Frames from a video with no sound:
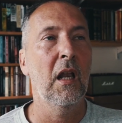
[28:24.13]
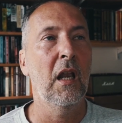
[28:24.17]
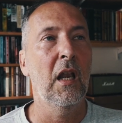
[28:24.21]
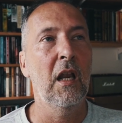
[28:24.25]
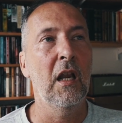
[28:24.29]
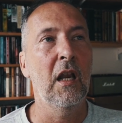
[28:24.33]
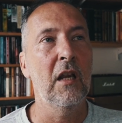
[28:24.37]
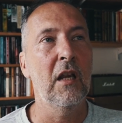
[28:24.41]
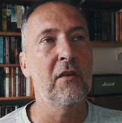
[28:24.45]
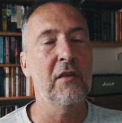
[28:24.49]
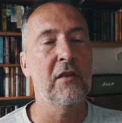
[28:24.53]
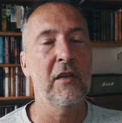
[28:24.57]

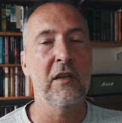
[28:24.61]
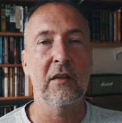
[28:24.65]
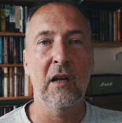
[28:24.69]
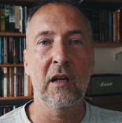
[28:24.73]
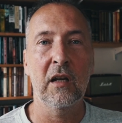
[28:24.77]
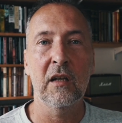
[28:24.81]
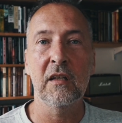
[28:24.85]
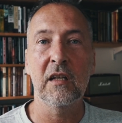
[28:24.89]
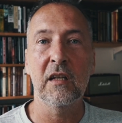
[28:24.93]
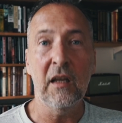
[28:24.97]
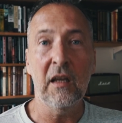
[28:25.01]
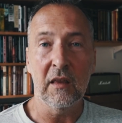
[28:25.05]
is this
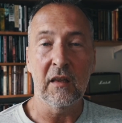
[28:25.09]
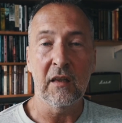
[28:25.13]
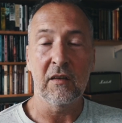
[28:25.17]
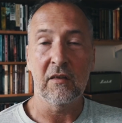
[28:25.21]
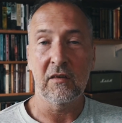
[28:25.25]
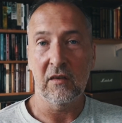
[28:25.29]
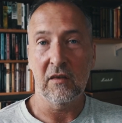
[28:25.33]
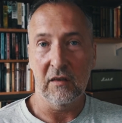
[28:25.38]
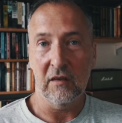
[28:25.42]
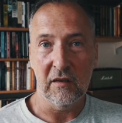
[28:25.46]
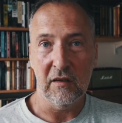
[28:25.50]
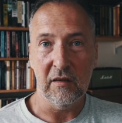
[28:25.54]
idea,
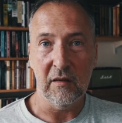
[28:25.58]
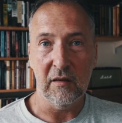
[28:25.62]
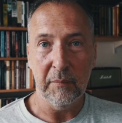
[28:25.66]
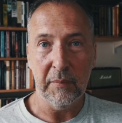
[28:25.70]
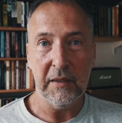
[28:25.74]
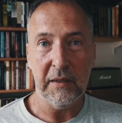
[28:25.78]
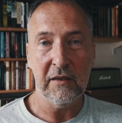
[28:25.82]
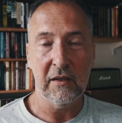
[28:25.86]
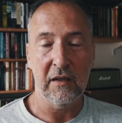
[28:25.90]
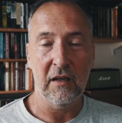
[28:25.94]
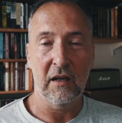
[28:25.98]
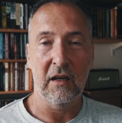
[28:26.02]
this, this
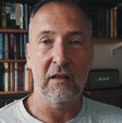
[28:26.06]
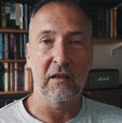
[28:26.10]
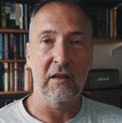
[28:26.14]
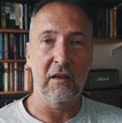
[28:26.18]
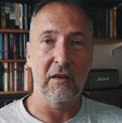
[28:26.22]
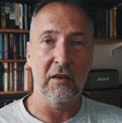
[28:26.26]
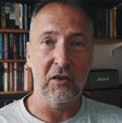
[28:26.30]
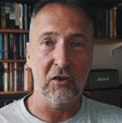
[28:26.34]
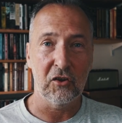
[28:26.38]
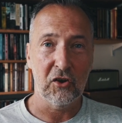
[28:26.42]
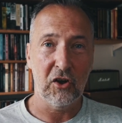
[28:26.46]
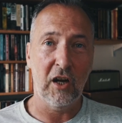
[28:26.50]
implicit idea
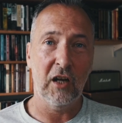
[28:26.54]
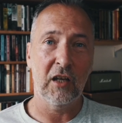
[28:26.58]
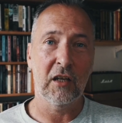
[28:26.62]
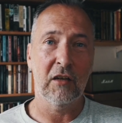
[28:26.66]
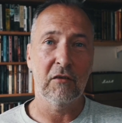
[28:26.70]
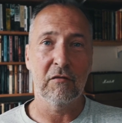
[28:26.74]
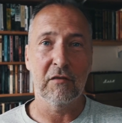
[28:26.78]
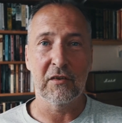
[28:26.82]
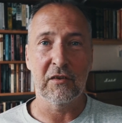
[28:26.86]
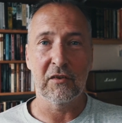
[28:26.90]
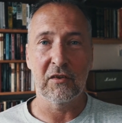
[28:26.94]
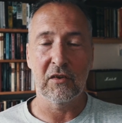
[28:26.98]
that
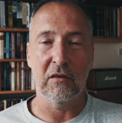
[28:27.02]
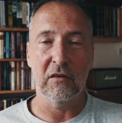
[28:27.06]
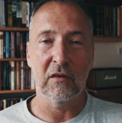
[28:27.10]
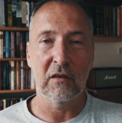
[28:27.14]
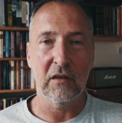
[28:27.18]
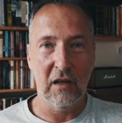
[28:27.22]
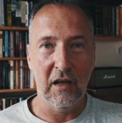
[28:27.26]
China is